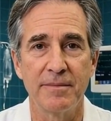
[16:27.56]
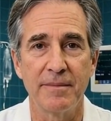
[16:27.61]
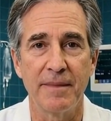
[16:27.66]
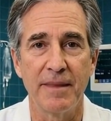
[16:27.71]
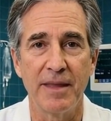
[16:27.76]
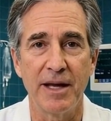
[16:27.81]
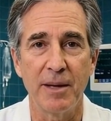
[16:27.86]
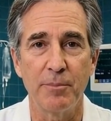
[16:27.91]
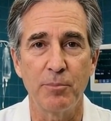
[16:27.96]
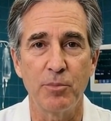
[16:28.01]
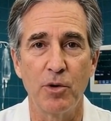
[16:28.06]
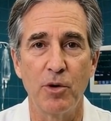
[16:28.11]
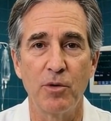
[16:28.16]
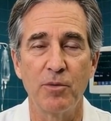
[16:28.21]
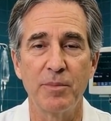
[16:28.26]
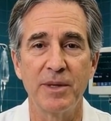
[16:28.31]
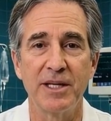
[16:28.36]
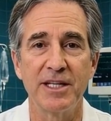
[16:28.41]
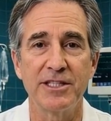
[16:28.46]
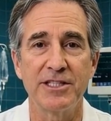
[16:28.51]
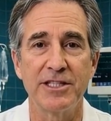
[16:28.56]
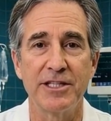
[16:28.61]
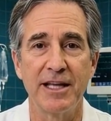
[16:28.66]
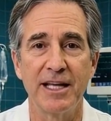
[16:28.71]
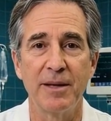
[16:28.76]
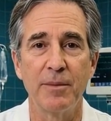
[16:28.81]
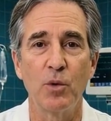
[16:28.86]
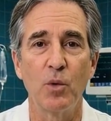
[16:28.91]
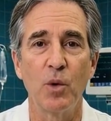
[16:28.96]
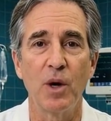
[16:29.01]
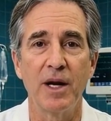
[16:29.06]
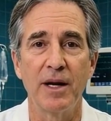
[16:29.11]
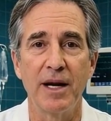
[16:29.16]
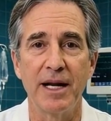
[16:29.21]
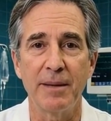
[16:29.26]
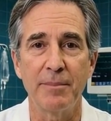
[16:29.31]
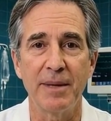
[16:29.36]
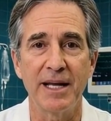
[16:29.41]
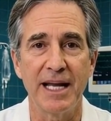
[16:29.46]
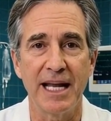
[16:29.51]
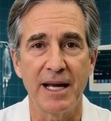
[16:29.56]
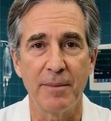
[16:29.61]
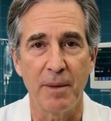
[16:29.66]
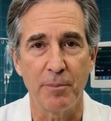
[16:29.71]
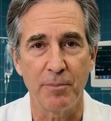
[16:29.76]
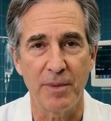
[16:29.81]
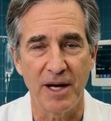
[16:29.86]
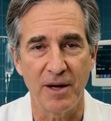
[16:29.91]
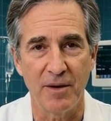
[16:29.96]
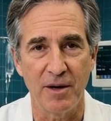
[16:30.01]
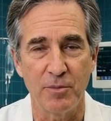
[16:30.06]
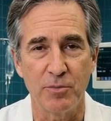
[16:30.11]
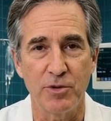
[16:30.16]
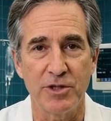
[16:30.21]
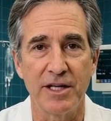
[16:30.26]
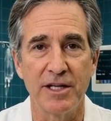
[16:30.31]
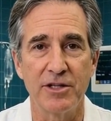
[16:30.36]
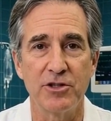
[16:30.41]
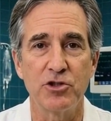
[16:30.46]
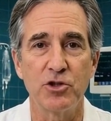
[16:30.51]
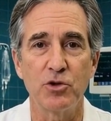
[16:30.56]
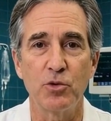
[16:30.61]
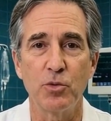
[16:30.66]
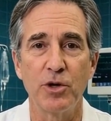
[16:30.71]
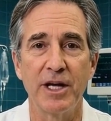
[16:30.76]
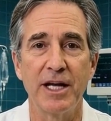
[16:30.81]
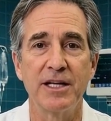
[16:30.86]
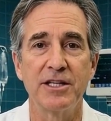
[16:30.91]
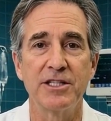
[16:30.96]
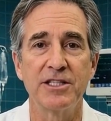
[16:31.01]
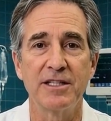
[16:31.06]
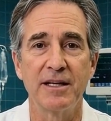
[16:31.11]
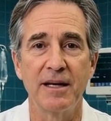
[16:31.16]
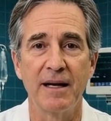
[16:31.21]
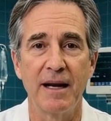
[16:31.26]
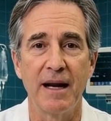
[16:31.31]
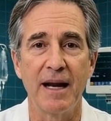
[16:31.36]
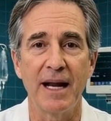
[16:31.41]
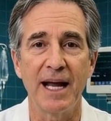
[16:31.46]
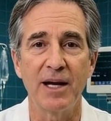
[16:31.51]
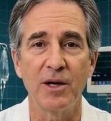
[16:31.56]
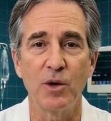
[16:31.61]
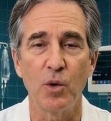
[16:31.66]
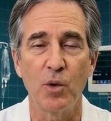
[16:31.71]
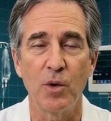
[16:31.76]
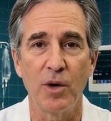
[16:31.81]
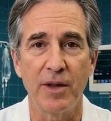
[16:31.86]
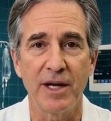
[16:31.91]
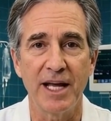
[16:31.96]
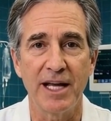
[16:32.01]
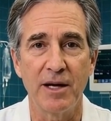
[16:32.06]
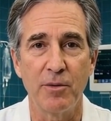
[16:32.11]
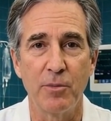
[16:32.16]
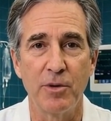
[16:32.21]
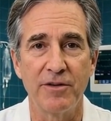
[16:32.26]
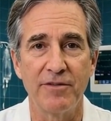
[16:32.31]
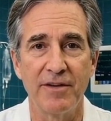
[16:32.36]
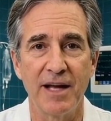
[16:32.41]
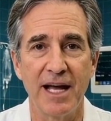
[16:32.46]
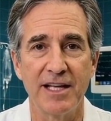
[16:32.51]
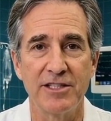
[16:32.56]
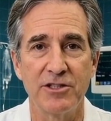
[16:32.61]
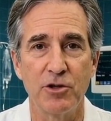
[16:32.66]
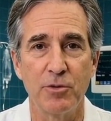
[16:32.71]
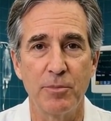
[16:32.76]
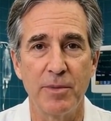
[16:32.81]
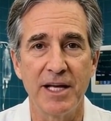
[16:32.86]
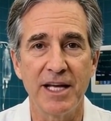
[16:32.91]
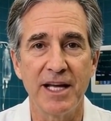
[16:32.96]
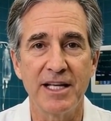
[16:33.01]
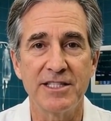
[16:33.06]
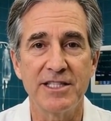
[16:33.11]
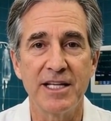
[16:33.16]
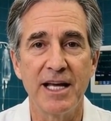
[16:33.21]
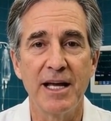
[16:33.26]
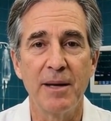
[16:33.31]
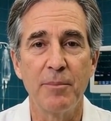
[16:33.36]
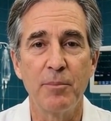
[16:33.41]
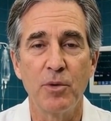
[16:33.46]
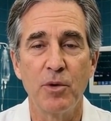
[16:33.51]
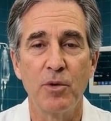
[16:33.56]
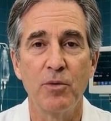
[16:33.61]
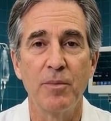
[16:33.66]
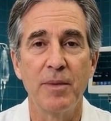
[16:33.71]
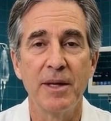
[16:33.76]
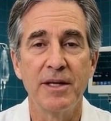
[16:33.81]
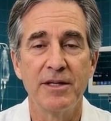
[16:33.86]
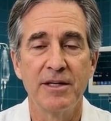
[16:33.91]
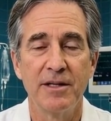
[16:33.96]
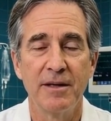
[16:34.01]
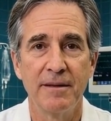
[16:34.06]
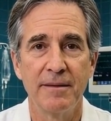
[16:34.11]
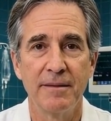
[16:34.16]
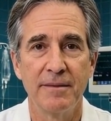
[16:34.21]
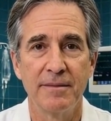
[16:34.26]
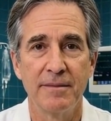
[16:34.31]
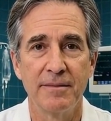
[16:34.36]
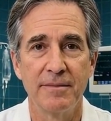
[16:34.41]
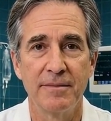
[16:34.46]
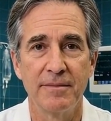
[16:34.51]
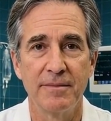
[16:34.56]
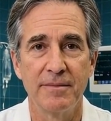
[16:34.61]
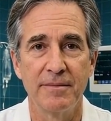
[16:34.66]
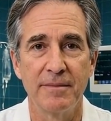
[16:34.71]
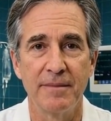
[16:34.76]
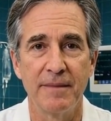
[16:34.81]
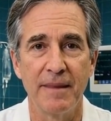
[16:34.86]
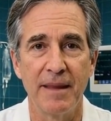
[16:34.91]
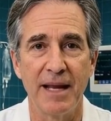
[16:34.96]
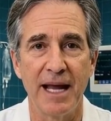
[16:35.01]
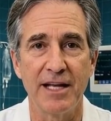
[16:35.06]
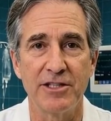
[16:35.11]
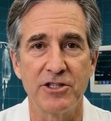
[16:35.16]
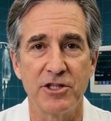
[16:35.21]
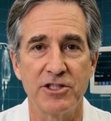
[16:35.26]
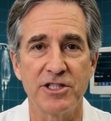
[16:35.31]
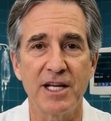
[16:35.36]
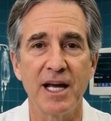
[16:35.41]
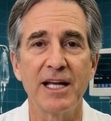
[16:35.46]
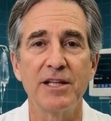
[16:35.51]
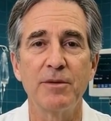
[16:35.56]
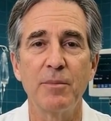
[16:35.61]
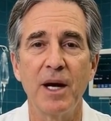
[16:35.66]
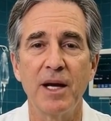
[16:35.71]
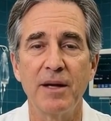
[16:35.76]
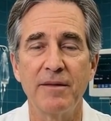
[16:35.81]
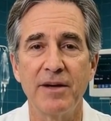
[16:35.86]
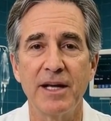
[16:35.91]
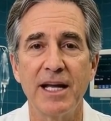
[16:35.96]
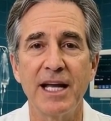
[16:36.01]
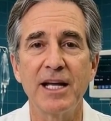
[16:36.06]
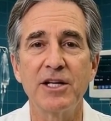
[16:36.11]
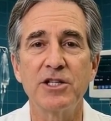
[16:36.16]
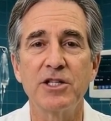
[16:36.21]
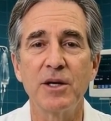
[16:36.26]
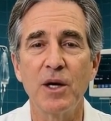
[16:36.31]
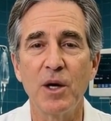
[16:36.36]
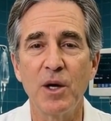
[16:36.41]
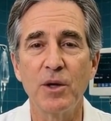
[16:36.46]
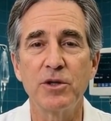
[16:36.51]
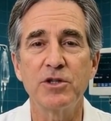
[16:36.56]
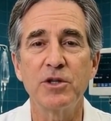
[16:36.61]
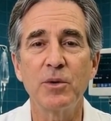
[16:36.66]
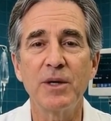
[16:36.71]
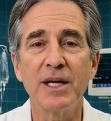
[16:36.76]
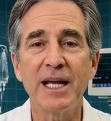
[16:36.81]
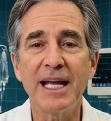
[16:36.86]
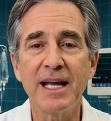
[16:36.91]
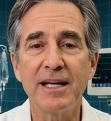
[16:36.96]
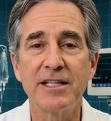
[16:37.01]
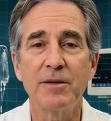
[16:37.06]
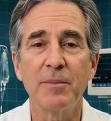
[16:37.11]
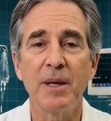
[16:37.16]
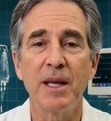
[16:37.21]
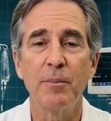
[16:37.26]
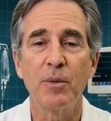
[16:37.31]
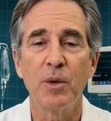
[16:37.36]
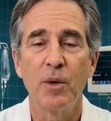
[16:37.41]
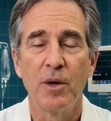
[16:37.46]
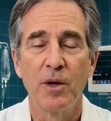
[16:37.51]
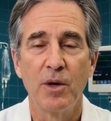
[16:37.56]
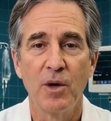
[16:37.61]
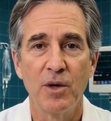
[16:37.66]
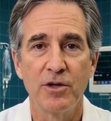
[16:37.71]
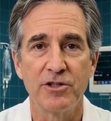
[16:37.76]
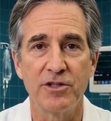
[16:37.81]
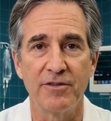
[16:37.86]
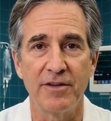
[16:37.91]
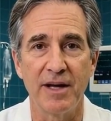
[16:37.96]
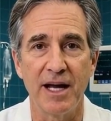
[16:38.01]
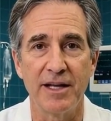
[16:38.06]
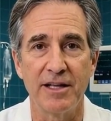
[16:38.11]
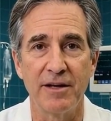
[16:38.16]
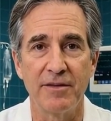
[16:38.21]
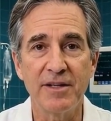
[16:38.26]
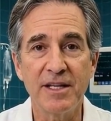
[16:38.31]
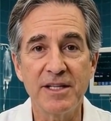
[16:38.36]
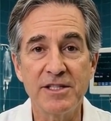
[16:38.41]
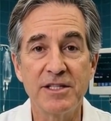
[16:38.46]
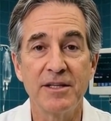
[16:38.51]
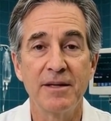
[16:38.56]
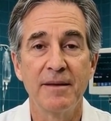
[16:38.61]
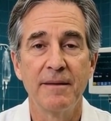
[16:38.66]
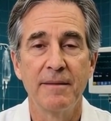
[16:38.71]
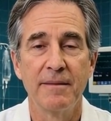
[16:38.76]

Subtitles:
The improvement in sleep quality became apparent within 2 weeks and correlated with faster PSA improvements. Exercise modification also enhanced my protocol's effectiveness.